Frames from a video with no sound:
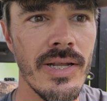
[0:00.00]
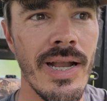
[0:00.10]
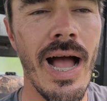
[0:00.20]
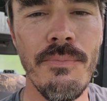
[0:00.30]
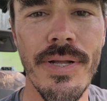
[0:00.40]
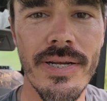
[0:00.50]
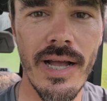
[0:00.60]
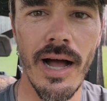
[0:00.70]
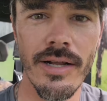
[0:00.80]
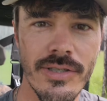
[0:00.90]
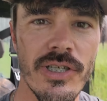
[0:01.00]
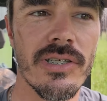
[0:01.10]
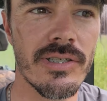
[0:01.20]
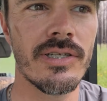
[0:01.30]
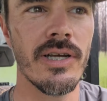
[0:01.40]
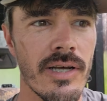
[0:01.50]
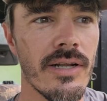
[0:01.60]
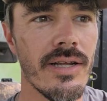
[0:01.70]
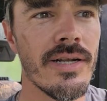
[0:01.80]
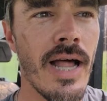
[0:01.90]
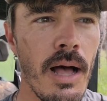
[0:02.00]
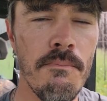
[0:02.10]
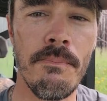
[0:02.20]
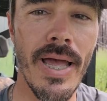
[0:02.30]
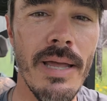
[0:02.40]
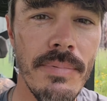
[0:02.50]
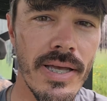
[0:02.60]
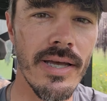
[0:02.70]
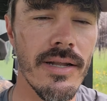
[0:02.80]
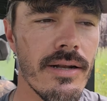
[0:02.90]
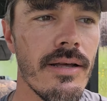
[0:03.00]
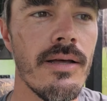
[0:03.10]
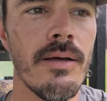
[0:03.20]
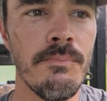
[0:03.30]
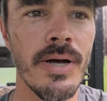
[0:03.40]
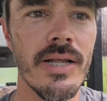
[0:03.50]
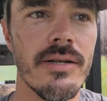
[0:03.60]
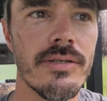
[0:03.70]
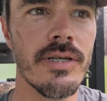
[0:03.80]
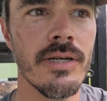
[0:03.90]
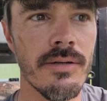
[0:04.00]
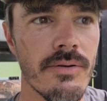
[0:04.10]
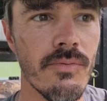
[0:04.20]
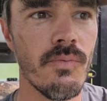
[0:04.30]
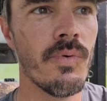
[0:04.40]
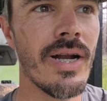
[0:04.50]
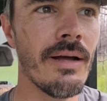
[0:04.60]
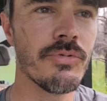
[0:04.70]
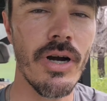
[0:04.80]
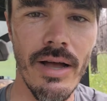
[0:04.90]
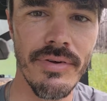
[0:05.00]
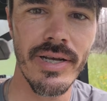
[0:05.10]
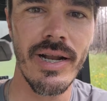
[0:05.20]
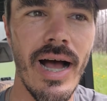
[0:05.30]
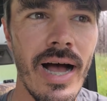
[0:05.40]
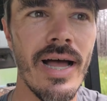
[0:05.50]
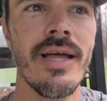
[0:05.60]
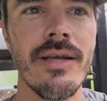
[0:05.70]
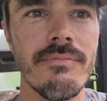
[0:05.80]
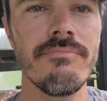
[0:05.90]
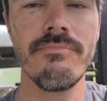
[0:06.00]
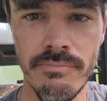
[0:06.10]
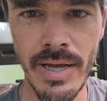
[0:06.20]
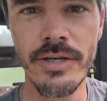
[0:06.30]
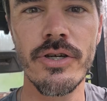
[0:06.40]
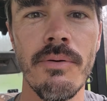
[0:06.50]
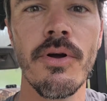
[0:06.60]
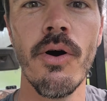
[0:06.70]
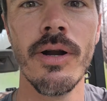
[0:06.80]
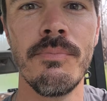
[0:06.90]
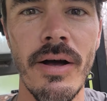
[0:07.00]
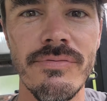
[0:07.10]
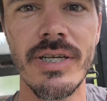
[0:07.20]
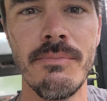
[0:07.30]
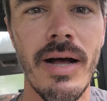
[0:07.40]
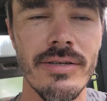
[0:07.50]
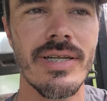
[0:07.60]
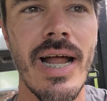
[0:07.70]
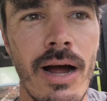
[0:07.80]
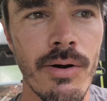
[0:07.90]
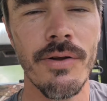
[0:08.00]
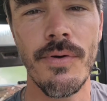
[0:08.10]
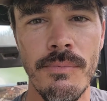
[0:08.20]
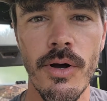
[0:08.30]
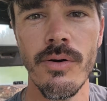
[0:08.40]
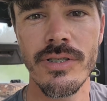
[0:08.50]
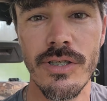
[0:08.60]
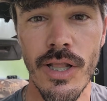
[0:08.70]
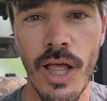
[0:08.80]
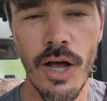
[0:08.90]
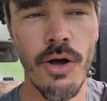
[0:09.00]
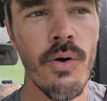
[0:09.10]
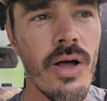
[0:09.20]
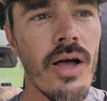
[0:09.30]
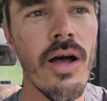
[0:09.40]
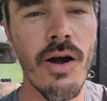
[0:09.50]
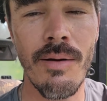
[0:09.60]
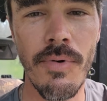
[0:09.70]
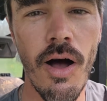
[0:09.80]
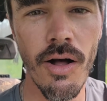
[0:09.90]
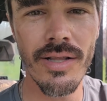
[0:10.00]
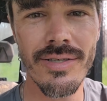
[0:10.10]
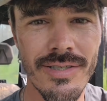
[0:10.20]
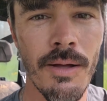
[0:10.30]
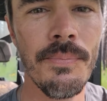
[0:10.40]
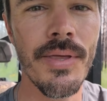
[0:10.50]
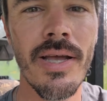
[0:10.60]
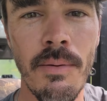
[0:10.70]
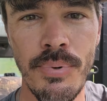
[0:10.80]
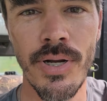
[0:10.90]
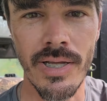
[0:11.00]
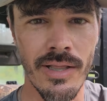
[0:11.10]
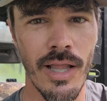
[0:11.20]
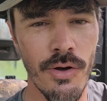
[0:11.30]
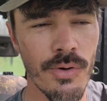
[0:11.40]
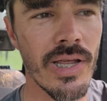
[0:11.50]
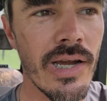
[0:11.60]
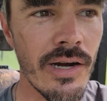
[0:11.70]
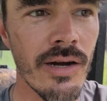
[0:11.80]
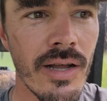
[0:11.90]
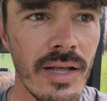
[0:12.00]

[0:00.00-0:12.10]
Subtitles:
Now, I've been conscious to not baby it, but to, when I'm driving in high, make sure I'm going above 10 miles an hour, and if I'm going slow or I'm hauling something, I put it in low gear.